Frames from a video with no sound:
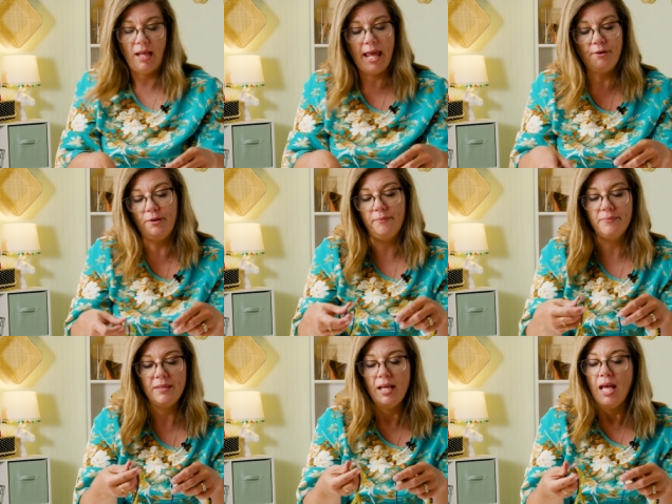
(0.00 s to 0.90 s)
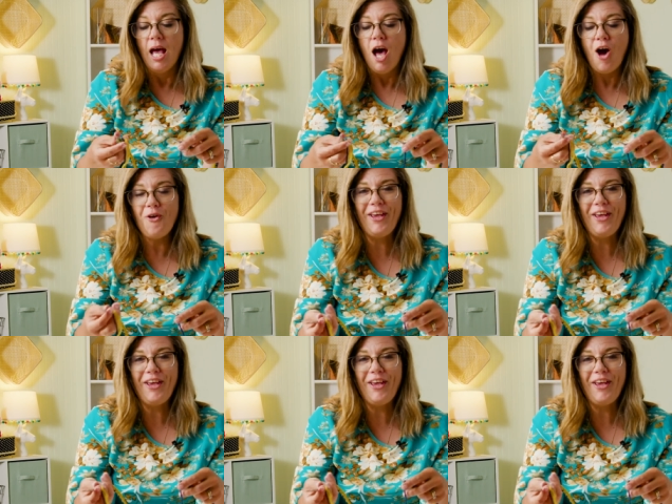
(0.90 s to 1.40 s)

I don't know.